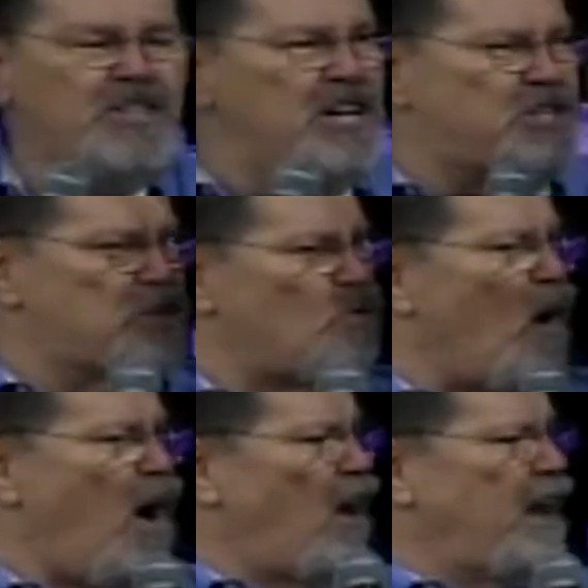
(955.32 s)
she's
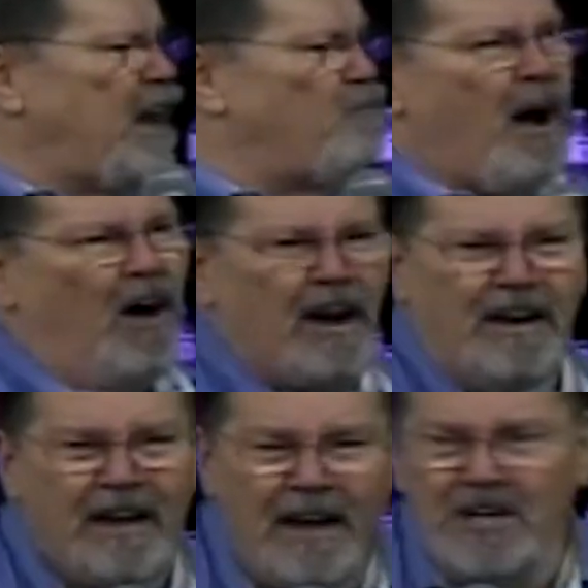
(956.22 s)
squalling and
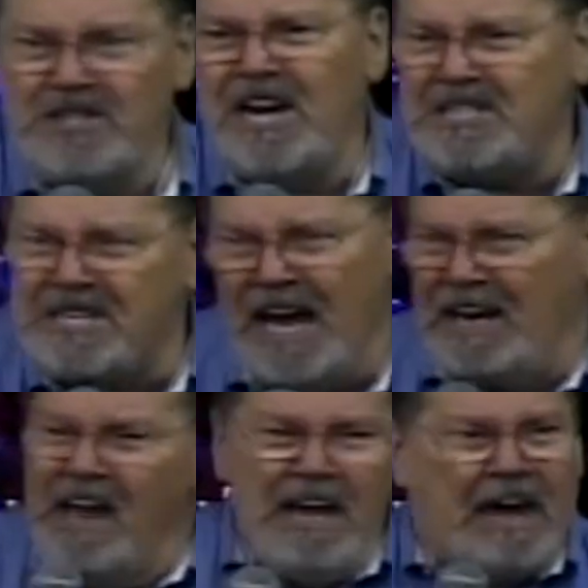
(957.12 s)
bawling. She
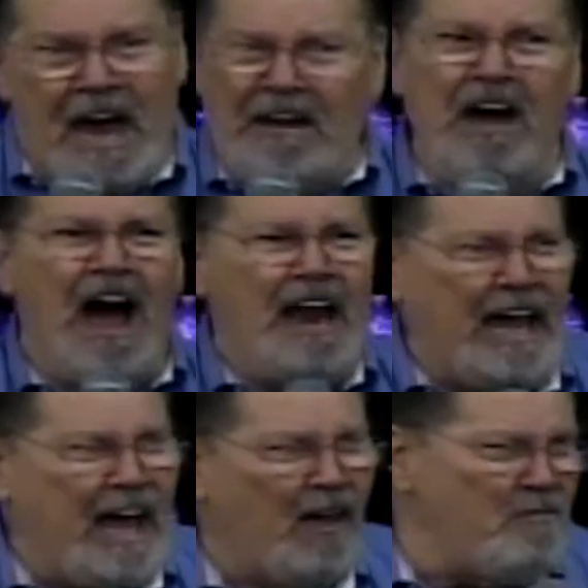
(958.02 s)
said, can God
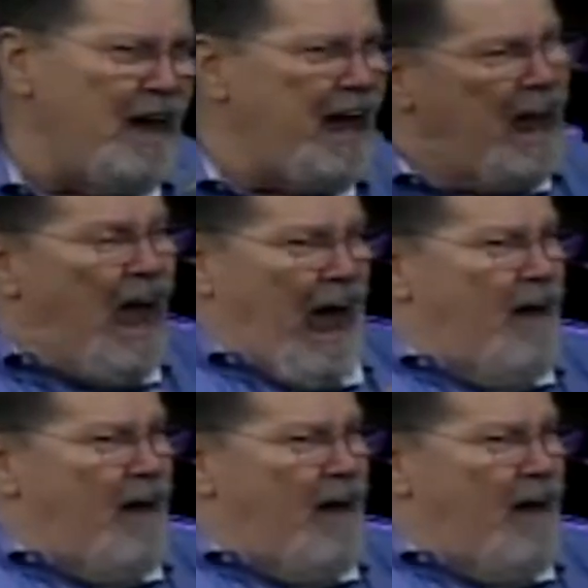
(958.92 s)
heal me?